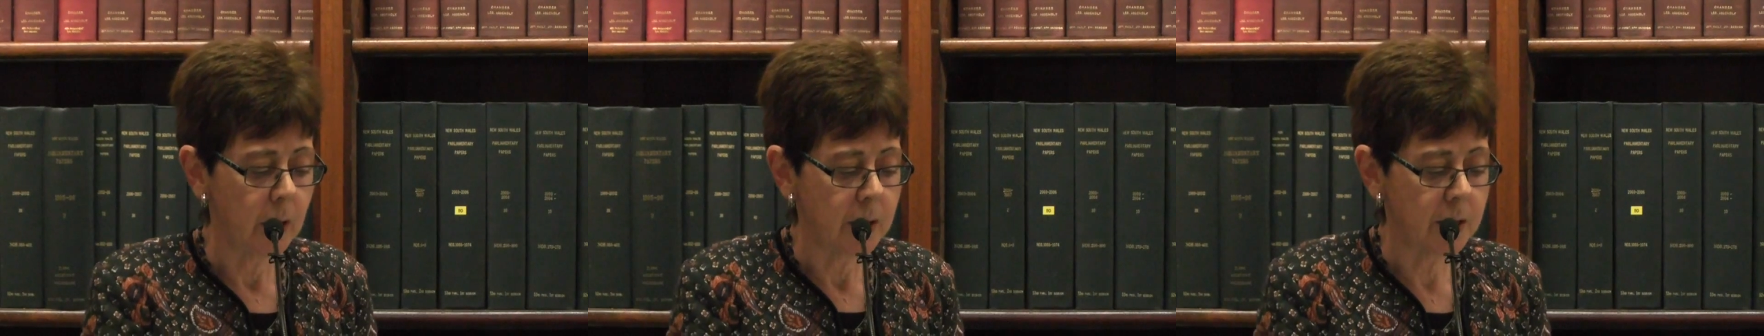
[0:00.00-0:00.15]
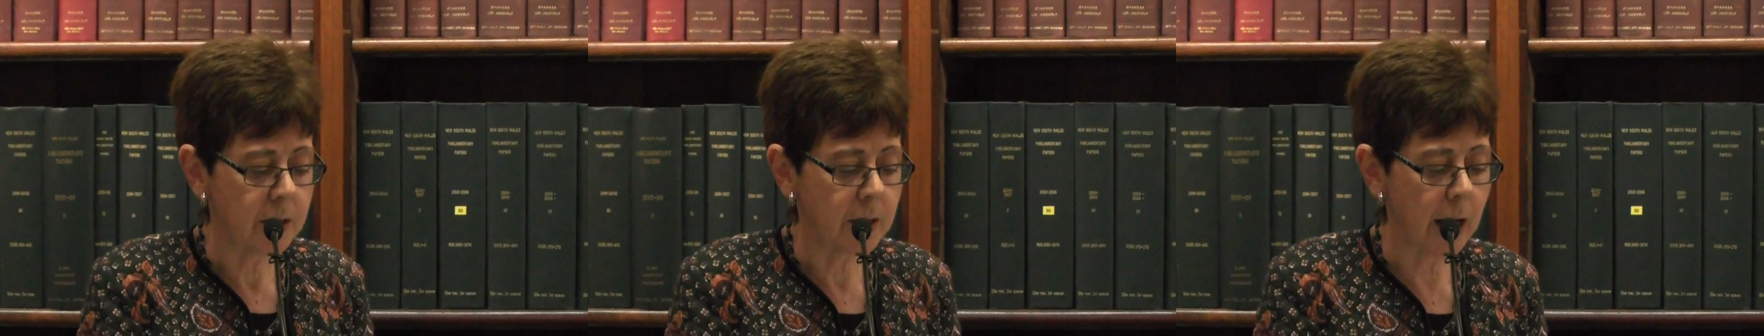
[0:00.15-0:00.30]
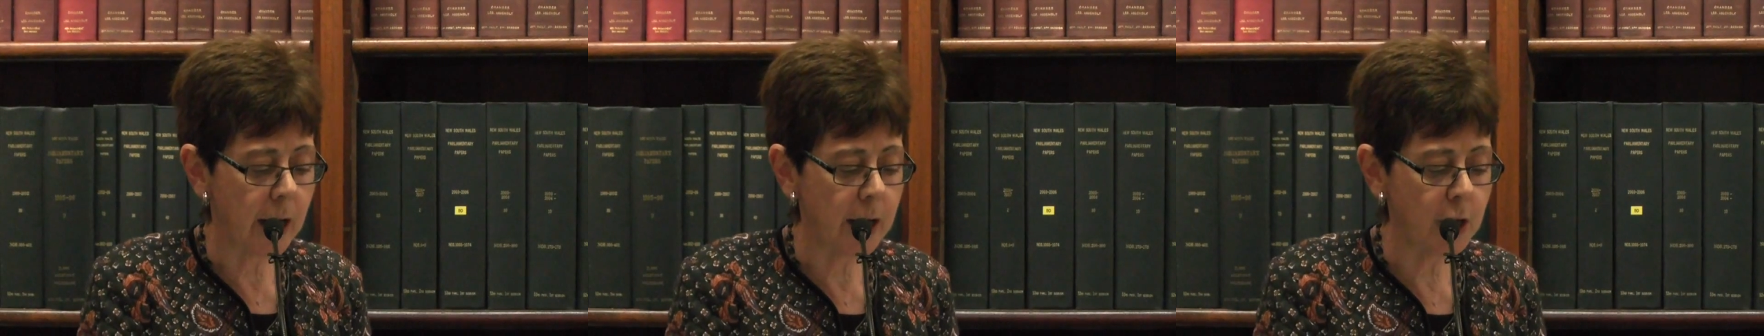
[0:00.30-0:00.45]

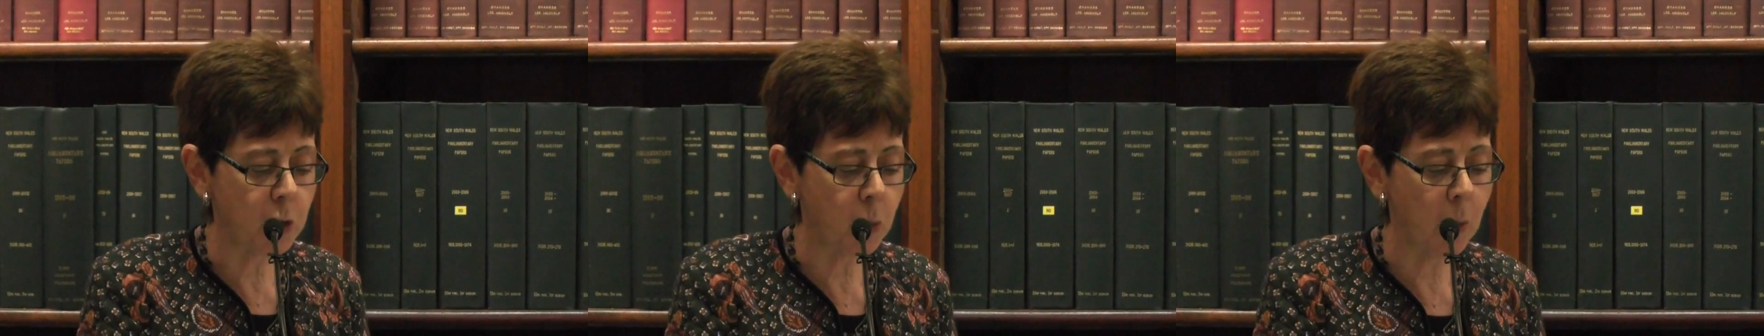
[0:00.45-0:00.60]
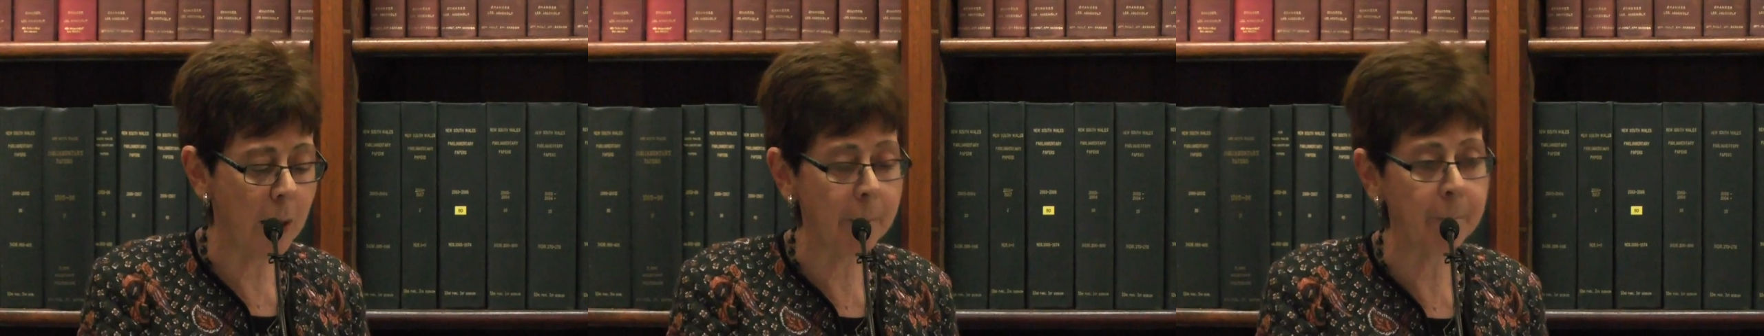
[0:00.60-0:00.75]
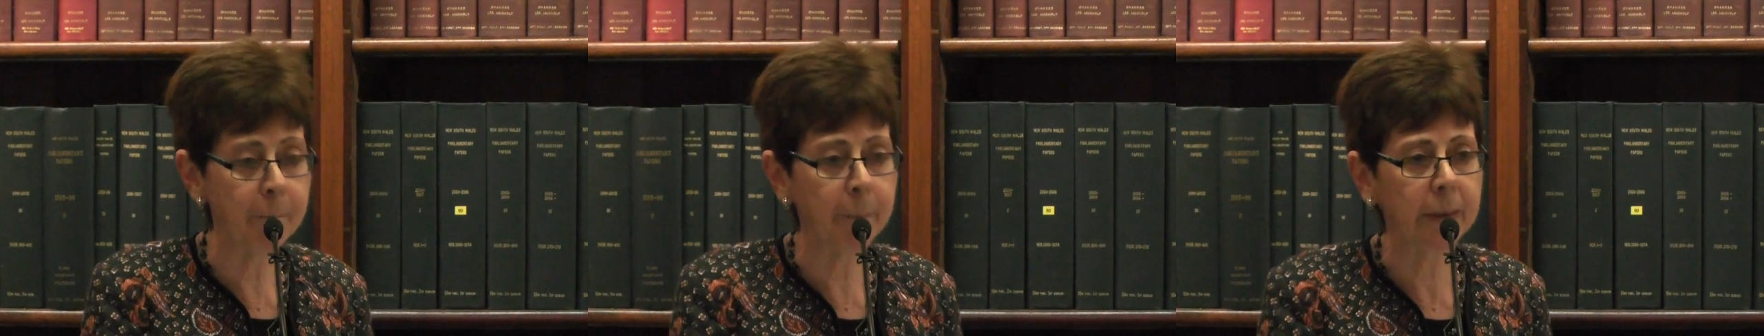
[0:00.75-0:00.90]
Stage
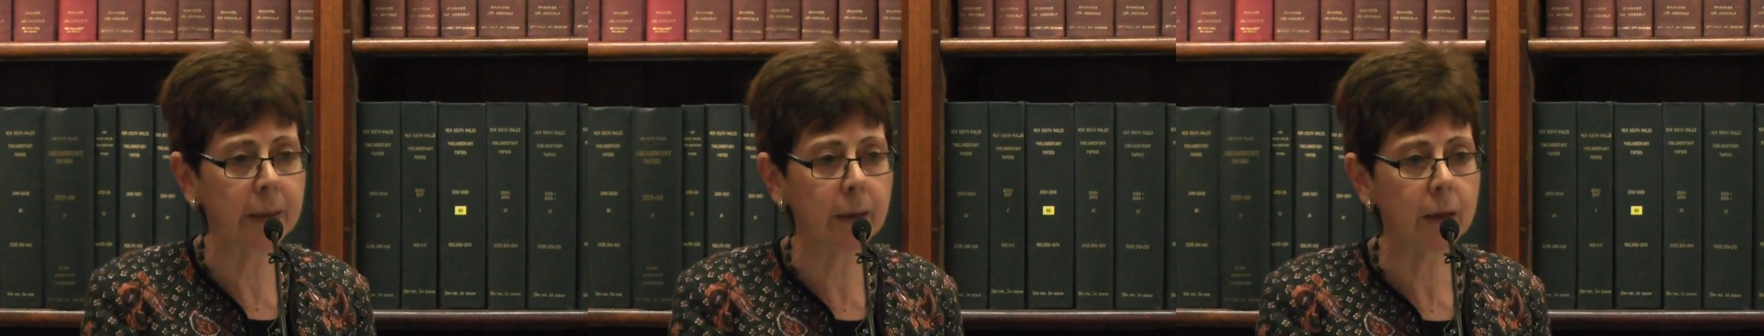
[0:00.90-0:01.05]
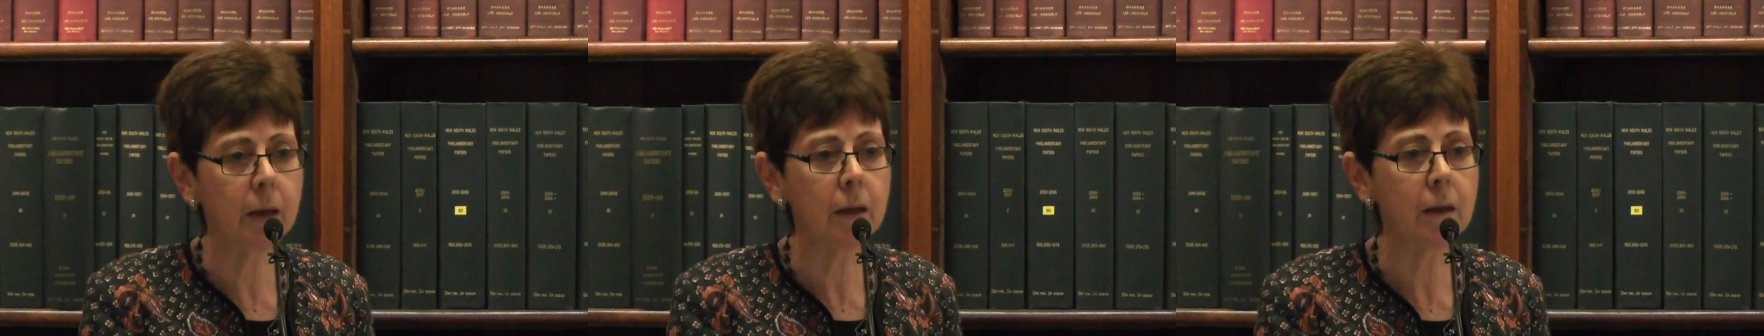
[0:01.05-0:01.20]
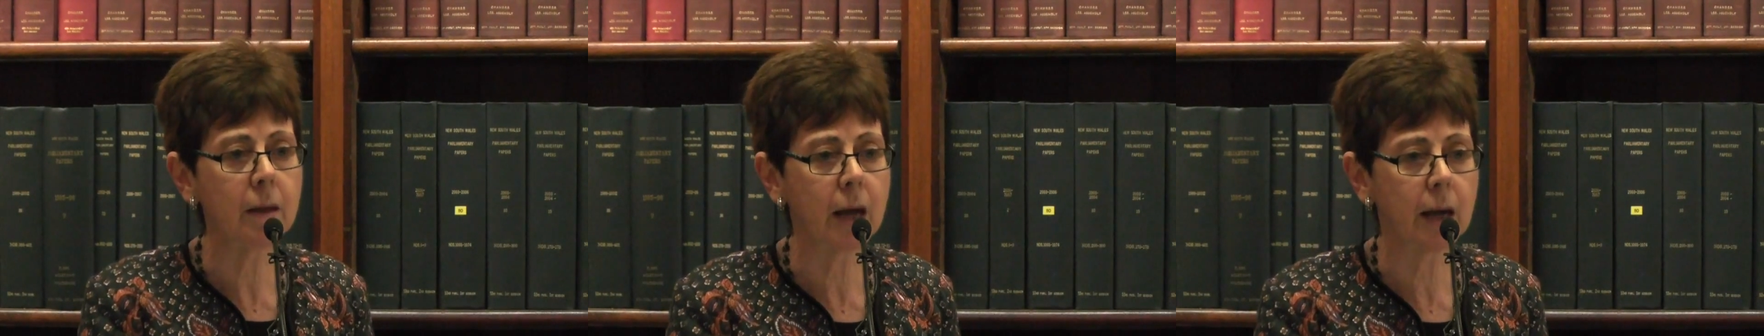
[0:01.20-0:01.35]

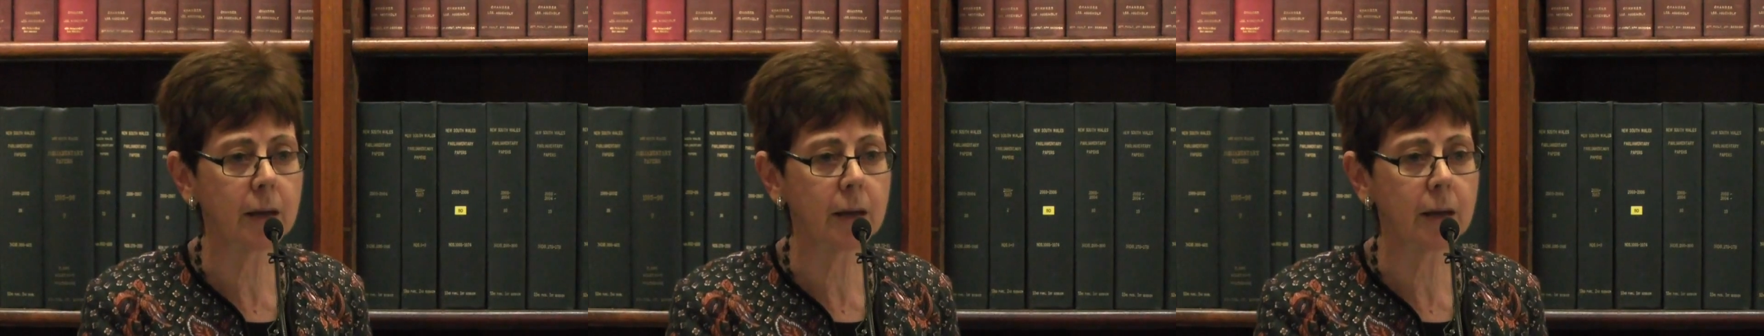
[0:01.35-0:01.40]
1B,